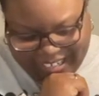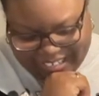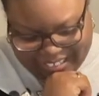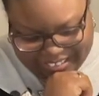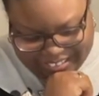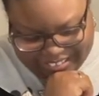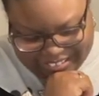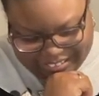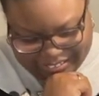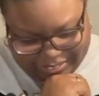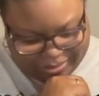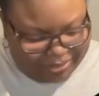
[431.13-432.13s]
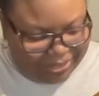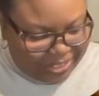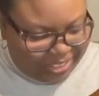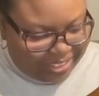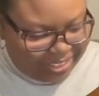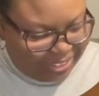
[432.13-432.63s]
oh
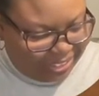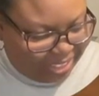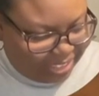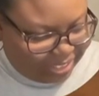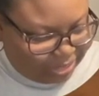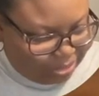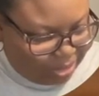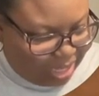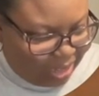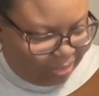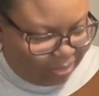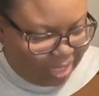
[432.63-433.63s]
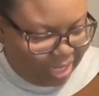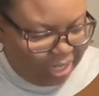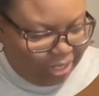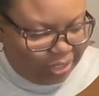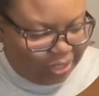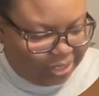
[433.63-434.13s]
boy. Okay, so we have an
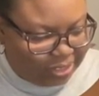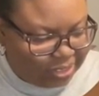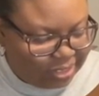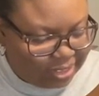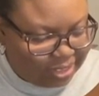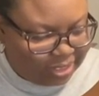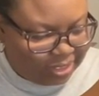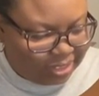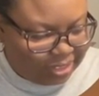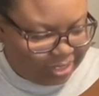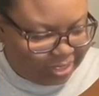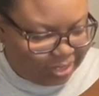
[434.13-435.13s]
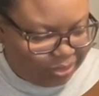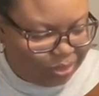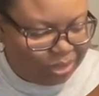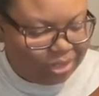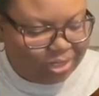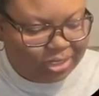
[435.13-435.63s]
anchor sun
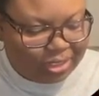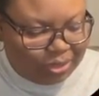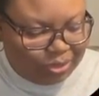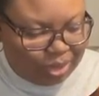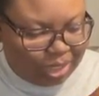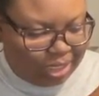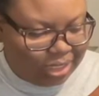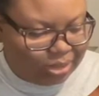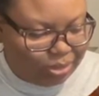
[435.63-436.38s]
with the sun rays,